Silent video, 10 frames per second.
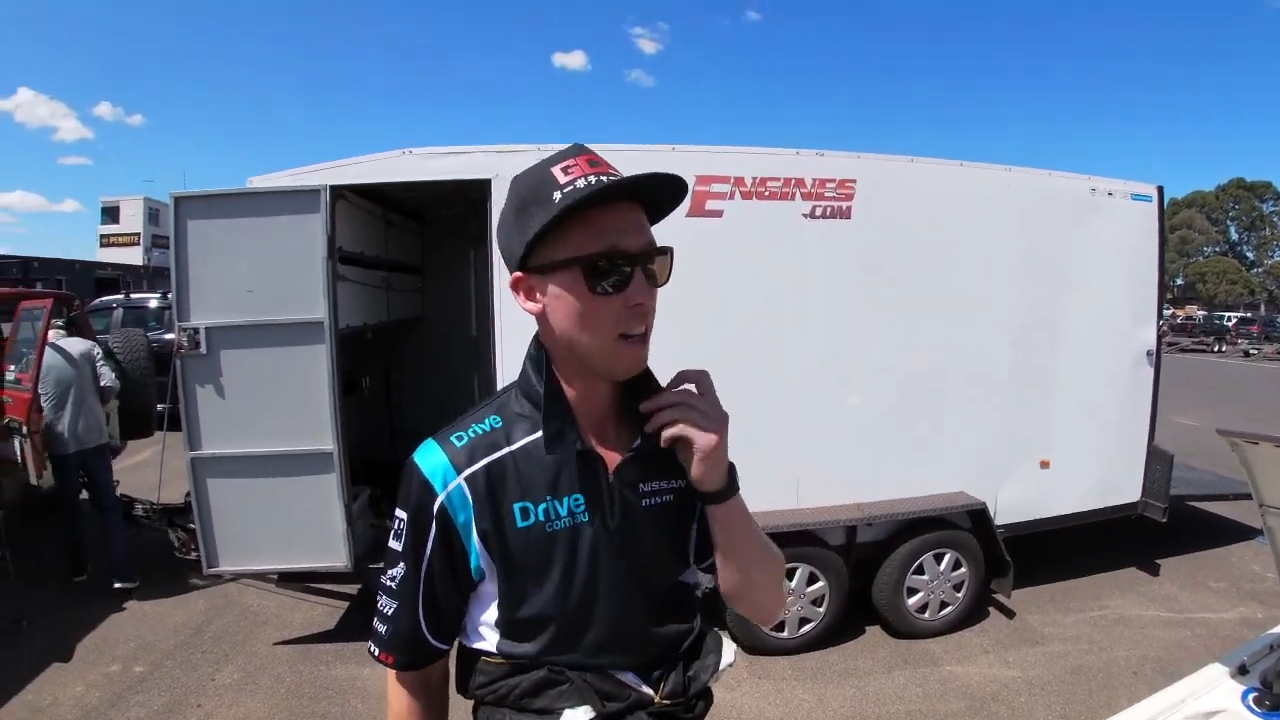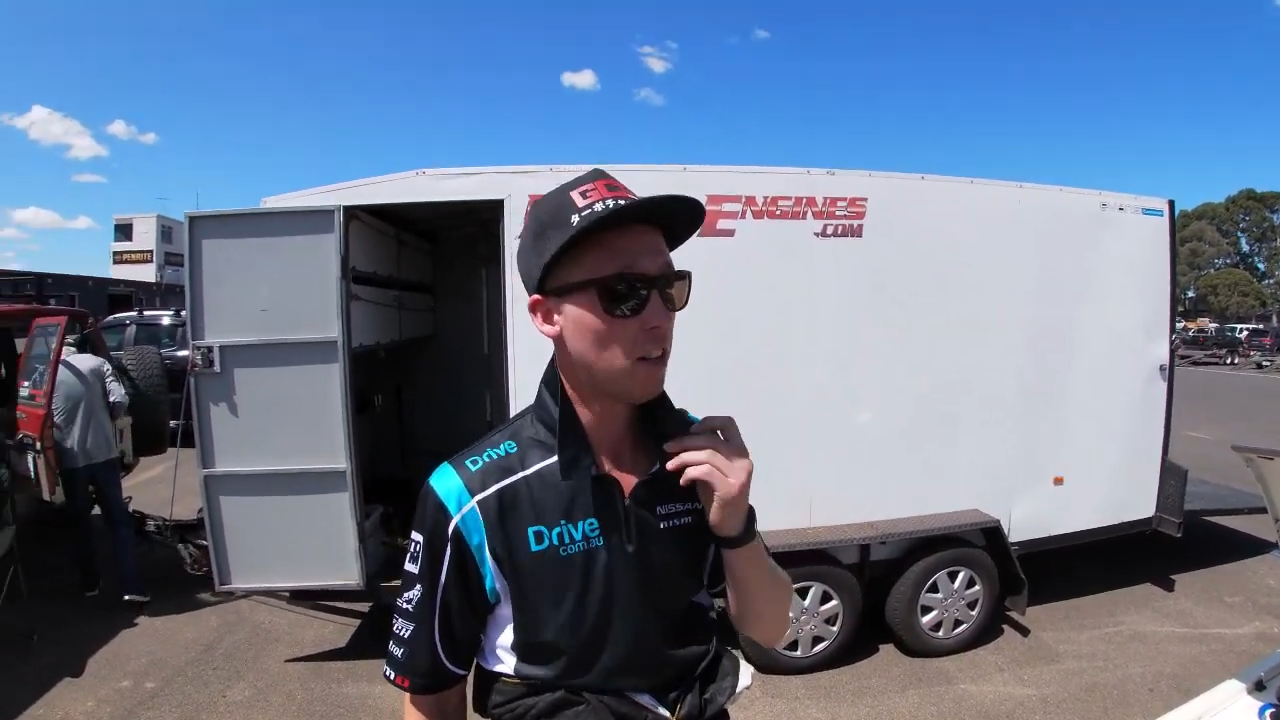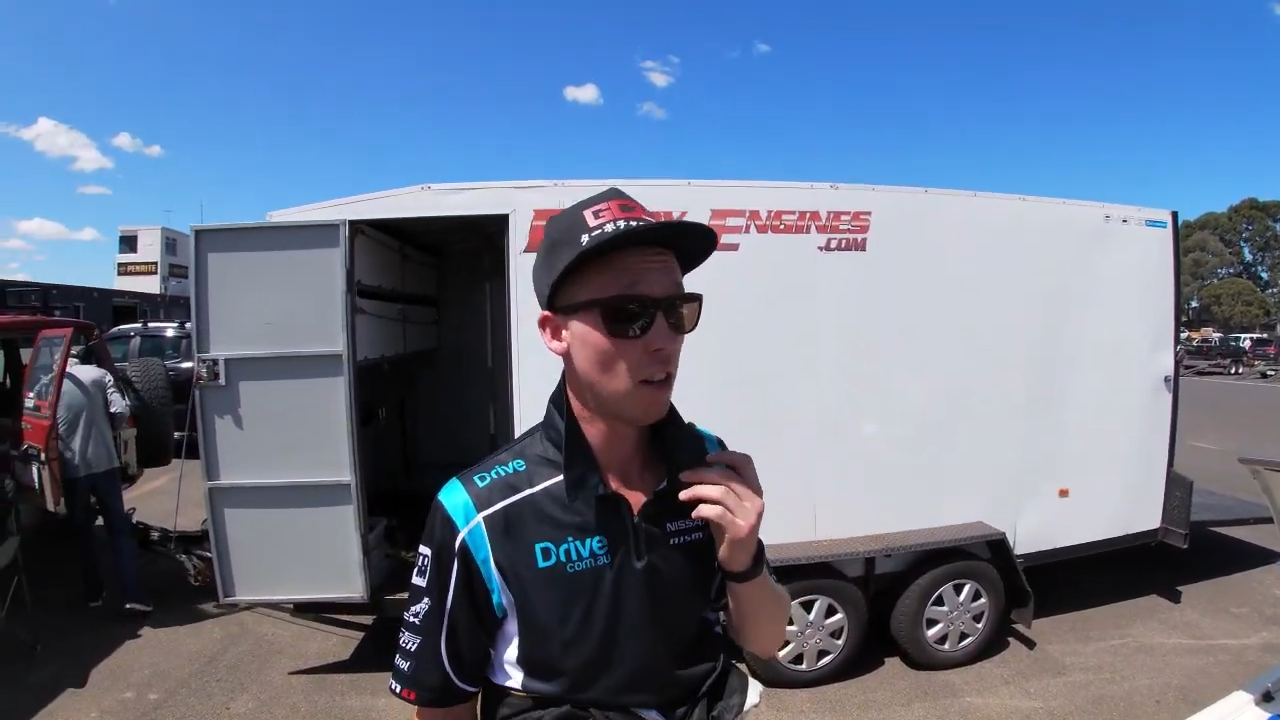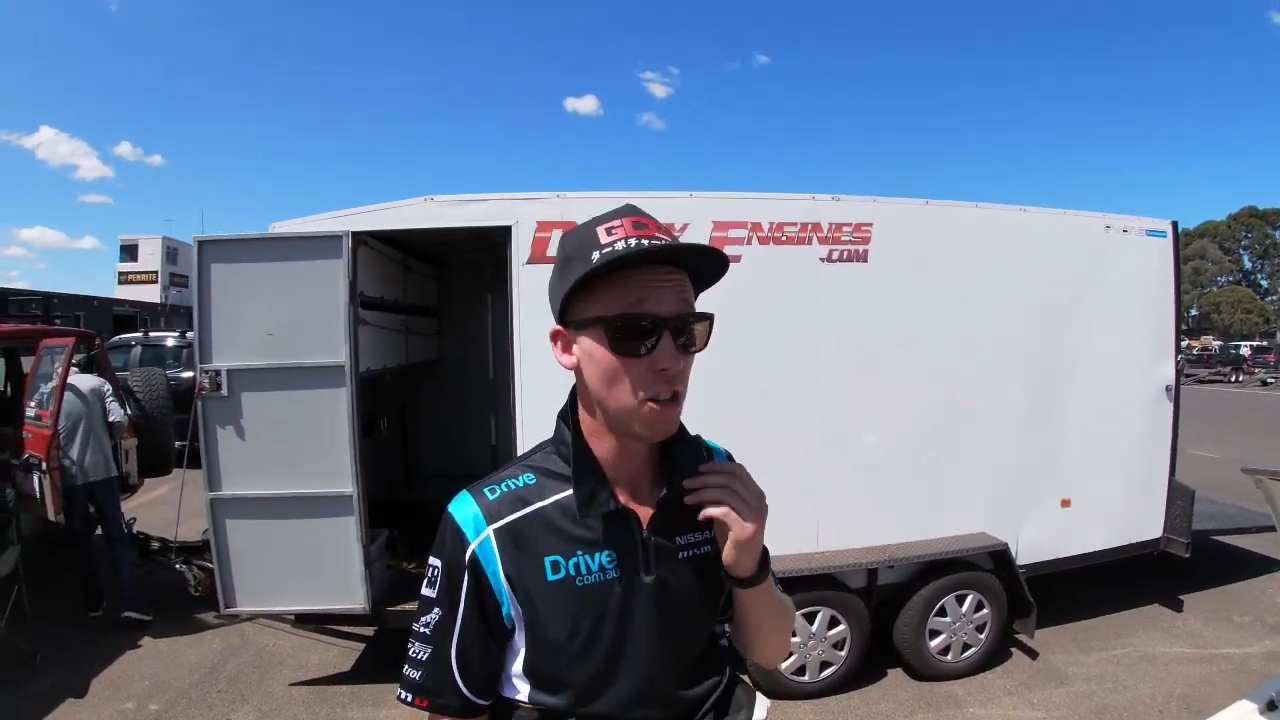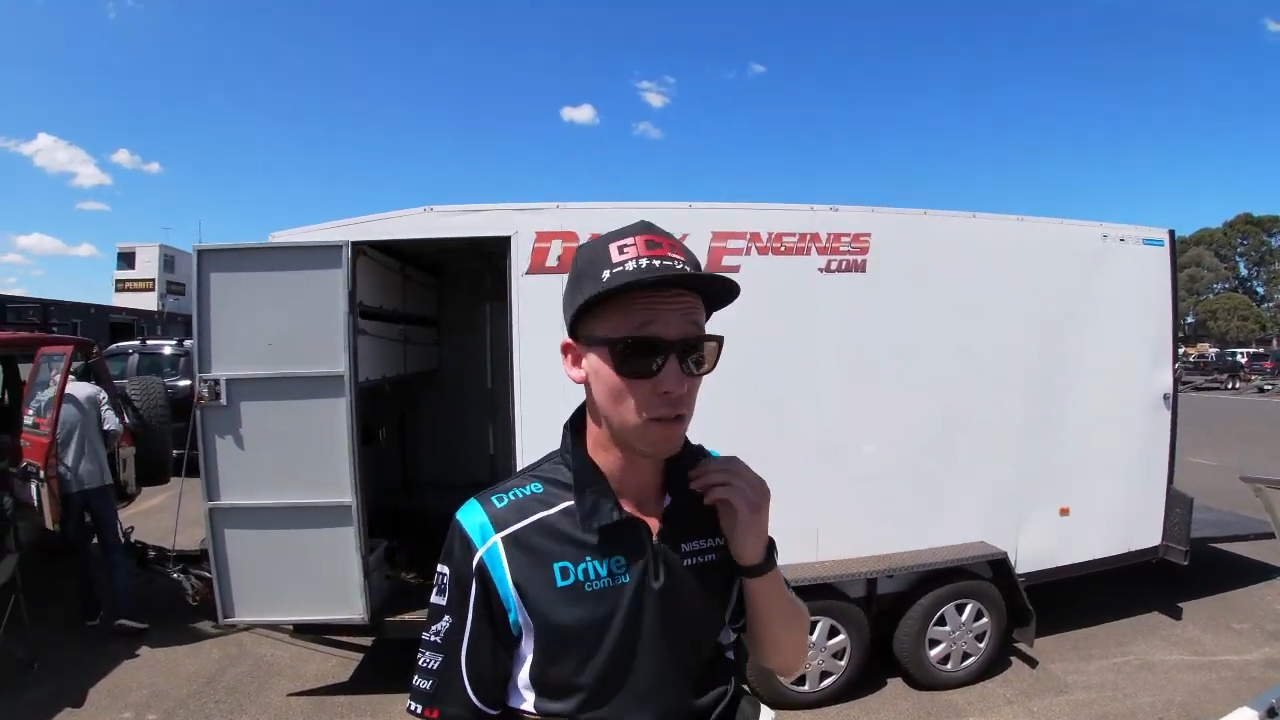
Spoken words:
a close